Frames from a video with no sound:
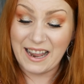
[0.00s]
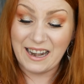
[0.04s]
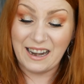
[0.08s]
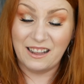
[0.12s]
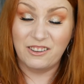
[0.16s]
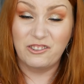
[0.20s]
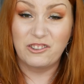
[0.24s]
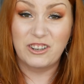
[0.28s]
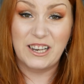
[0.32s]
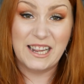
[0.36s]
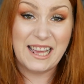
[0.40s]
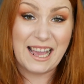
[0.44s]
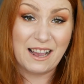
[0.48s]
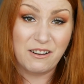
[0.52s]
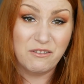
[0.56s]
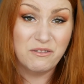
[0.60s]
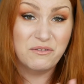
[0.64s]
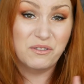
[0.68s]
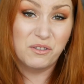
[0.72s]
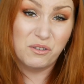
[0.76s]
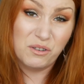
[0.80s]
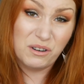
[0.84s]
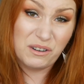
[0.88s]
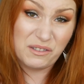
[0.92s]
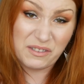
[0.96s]
and actually out
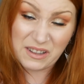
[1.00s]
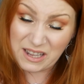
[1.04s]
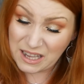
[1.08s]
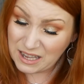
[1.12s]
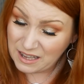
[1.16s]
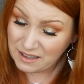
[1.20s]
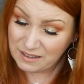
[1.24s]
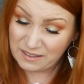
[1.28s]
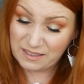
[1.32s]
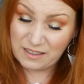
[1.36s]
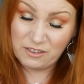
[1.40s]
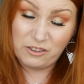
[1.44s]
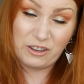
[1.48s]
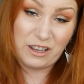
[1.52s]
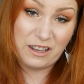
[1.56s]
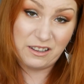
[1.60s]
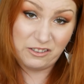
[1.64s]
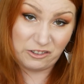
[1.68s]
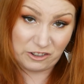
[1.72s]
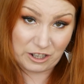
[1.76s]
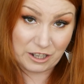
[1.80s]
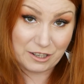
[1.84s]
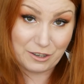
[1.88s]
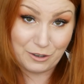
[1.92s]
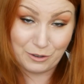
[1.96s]
of all of it it's the
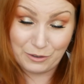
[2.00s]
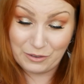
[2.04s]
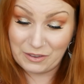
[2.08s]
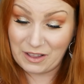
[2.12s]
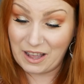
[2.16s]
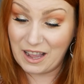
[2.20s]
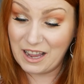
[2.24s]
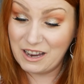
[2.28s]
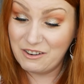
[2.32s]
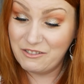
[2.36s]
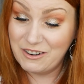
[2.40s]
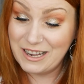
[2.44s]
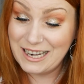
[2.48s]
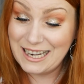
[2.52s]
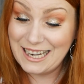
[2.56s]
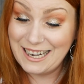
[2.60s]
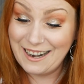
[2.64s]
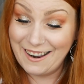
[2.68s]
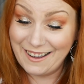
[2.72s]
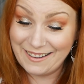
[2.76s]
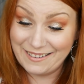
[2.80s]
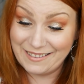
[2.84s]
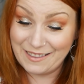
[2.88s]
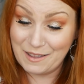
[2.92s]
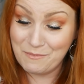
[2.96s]
eyeshadows that I
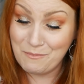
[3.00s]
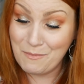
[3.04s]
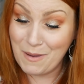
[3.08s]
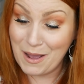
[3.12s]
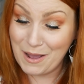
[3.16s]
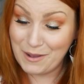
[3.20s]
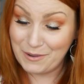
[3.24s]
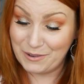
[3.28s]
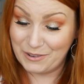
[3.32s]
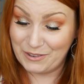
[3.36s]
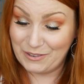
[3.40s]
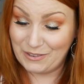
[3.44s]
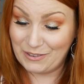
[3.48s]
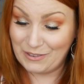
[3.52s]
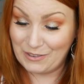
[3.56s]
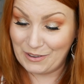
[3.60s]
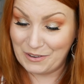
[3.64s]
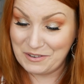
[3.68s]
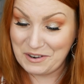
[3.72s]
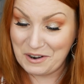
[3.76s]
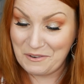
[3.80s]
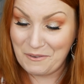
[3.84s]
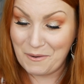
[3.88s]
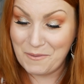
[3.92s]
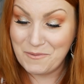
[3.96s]
really like the most
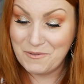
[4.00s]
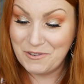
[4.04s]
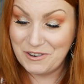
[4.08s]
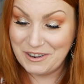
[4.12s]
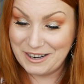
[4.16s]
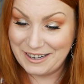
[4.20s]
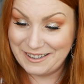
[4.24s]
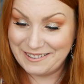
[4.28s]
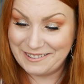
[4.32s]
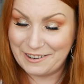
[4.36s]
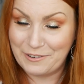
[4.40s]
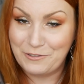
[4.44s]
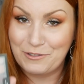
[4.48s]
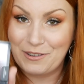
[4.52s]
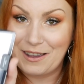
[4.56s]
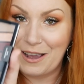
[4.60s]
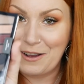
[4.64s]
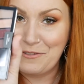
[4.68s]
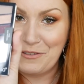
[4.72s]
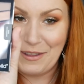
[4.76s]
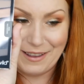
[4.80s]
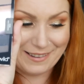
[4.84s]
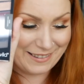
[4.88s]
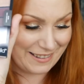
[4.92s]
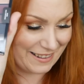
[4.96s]
so no I'm really chuffed
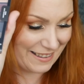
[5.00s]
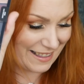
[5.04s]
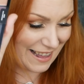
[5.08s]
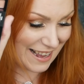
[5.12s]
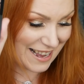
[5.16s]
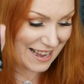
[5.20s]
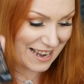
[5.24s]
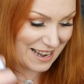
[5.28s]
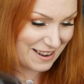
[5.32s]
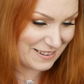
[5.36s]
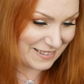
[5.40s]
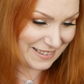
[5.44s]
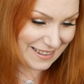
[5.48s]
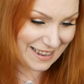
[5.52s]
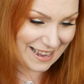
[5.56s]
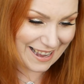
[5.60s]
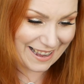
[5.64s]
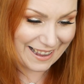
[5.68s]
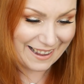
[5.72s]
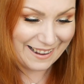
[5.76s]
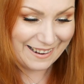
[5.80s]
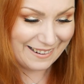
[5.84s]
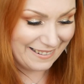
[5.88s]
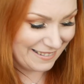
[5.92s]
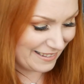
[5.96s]
up. That's all. thank you
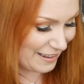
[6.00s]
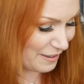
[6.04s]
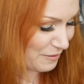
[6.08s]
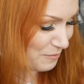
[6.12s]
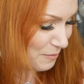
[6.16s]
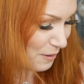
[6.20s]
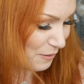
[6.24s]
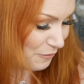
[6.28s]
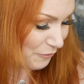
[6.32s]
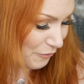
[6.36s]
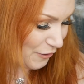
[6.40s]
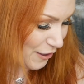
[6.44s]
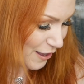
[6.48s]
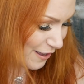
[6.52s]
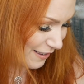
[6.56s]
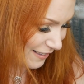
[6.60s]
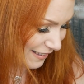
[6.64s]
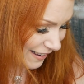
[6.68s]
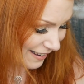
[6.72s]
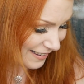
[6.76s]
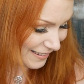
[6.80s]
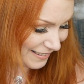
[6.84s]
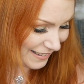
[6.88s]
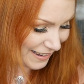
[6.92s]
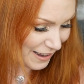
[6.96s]
Lucy. So that's my
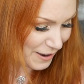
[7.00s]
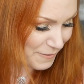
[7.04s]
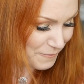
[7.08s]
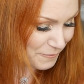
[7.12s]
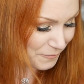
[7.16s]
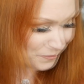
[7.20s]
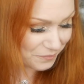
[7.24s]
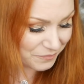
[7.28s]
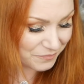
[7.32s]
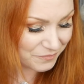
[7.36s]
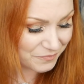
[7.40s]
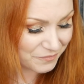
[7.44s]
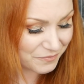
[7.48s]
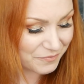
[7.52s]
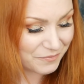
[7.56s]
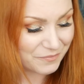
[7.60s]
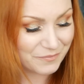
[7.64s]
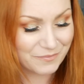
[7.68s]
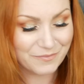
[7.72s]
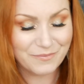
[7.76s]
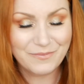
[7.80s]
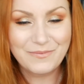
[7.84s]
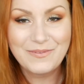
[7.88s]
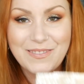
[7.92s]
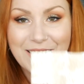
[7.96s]
first item.
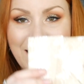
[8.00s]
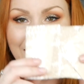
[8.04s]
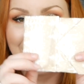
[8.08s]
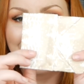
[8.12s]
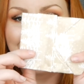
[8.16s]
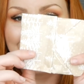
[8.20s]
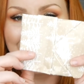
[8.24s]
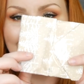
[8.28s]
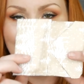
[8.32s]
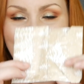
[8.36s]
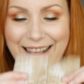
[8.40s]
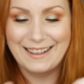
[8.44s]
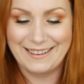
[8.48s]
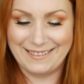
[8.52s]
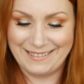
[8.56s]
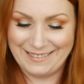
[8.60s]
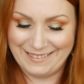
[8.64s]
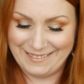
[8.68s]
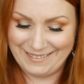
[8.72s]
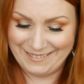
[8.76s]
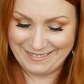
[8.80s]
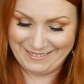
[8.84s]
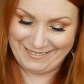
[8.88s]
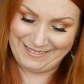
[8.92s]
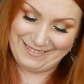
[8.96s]

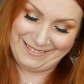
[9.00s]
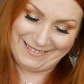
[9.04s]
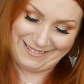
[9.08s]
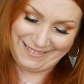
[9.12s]
Next.